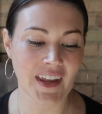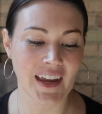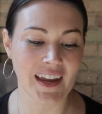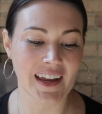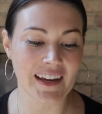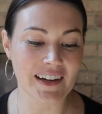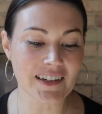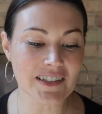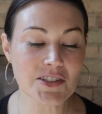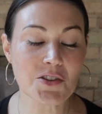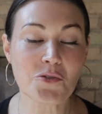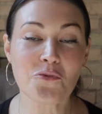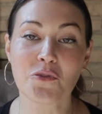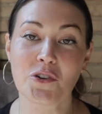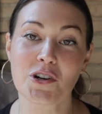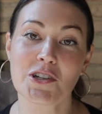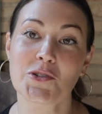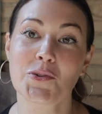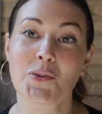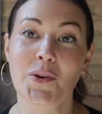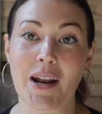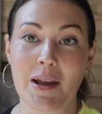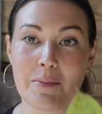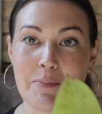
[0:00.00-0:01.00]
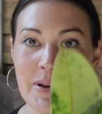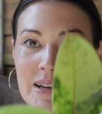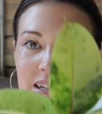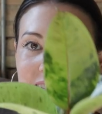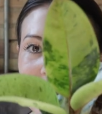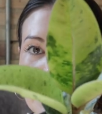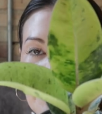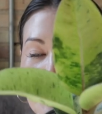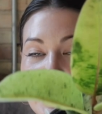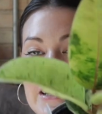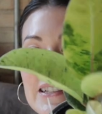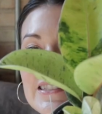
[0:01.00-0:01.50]
Here's the first one I picked
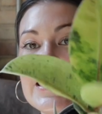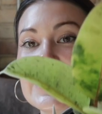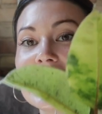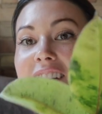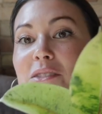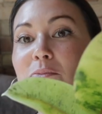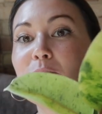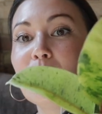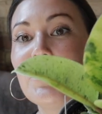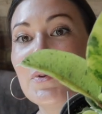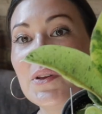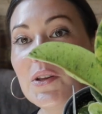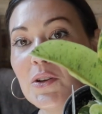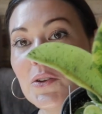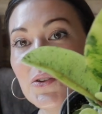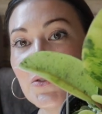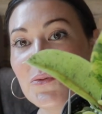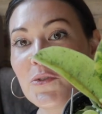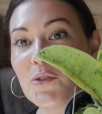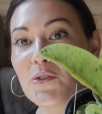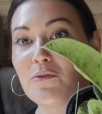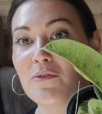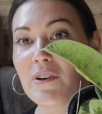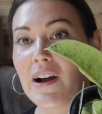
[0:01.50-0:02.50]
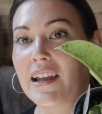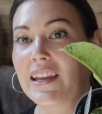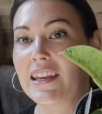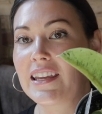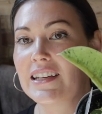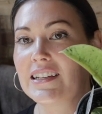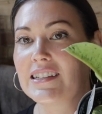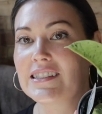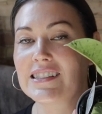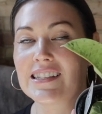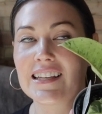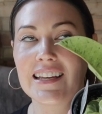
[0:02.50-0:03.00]
up. It's this beautiful
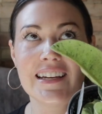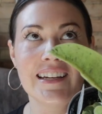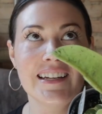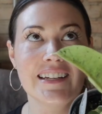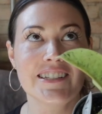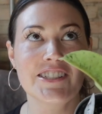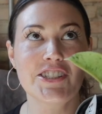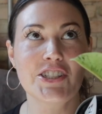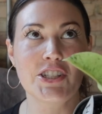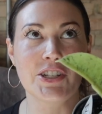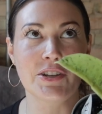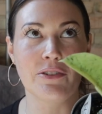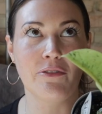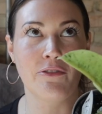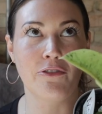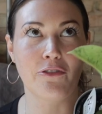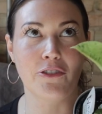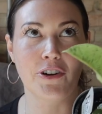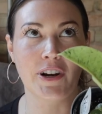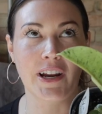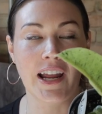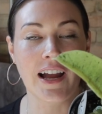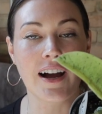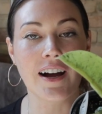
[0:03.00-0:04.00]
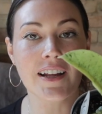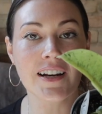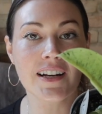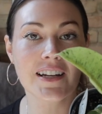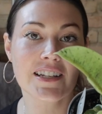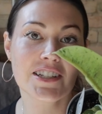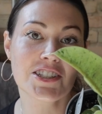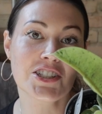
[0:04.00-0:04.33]
ficus, shivereana.